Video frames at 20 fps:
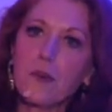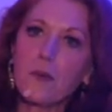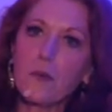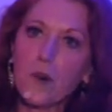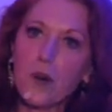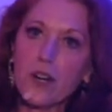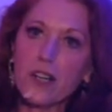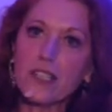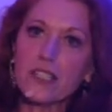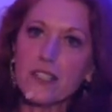
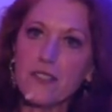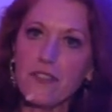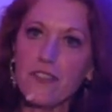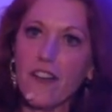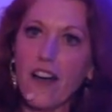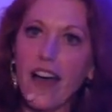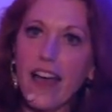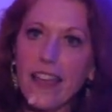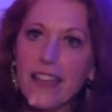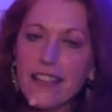we're a
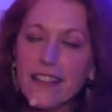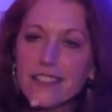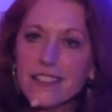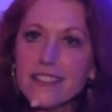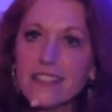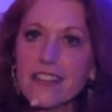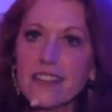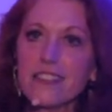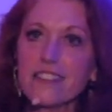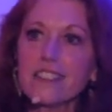device
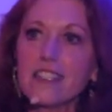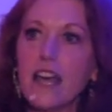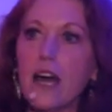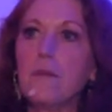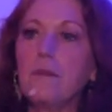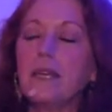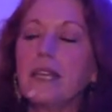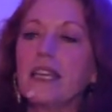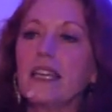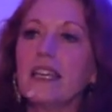that is
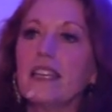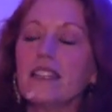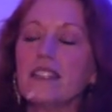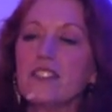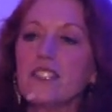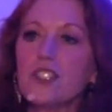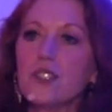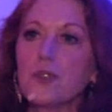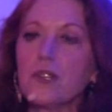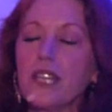coming
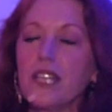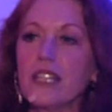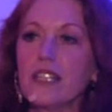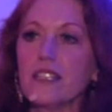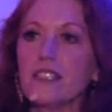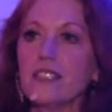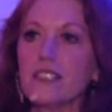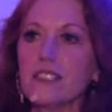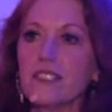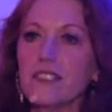in to
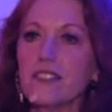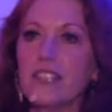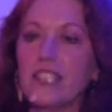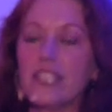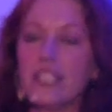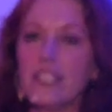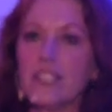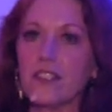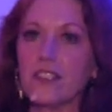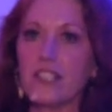kill
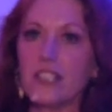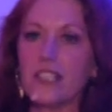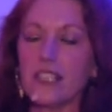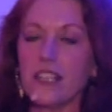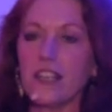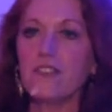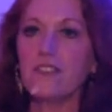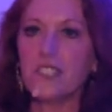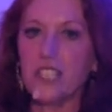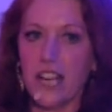the
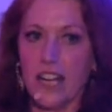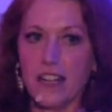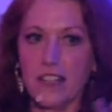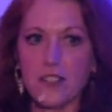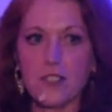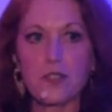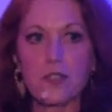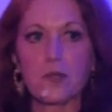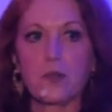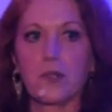era of
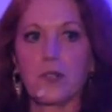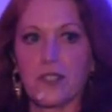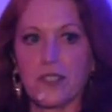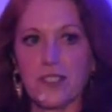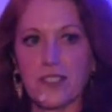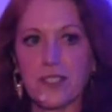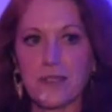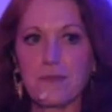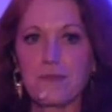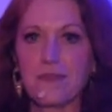
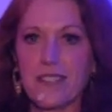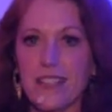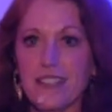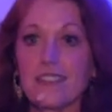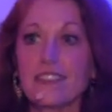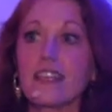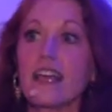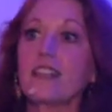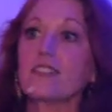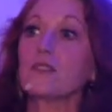dinosaurs,
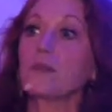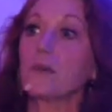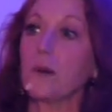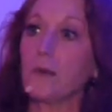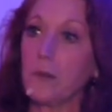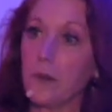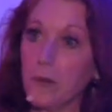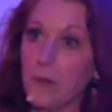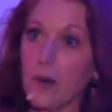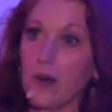because that's
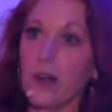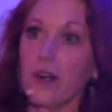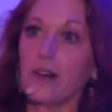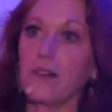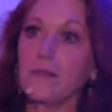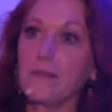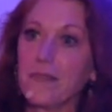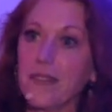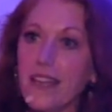what we were.